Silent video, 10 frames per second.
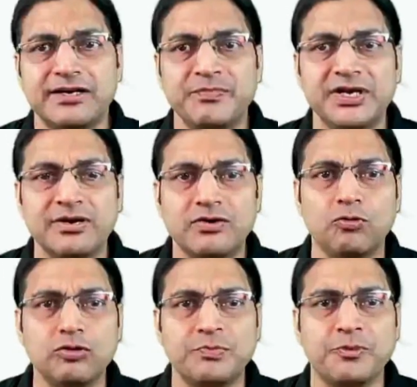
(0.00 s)
Penal
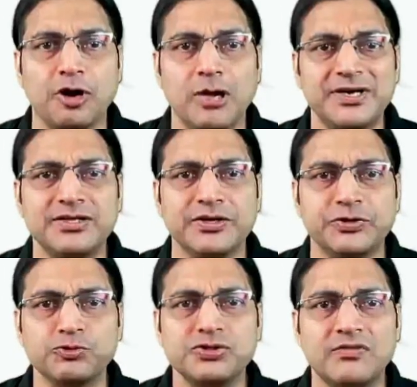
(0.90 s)
Code prohibit the
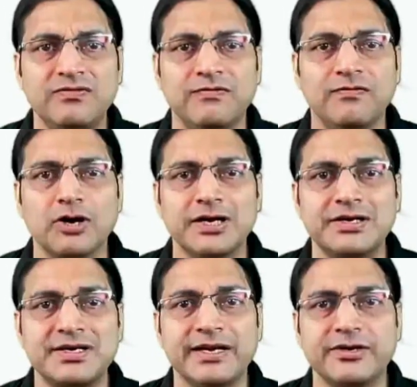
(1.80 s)
use of
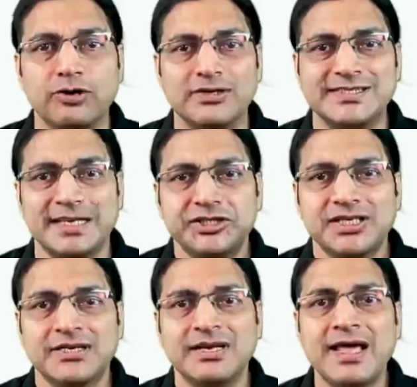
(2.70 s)
voluntary
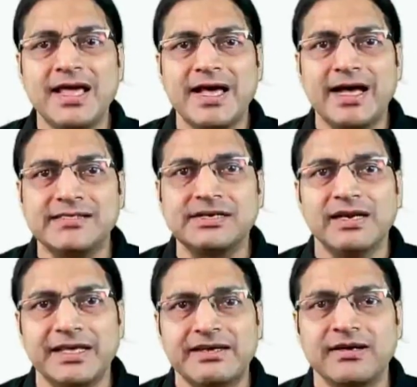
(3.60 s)
intoxication as a
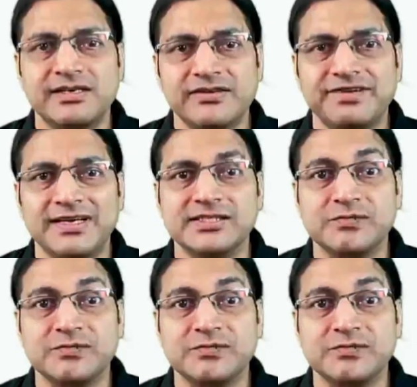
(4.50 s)
legal defense.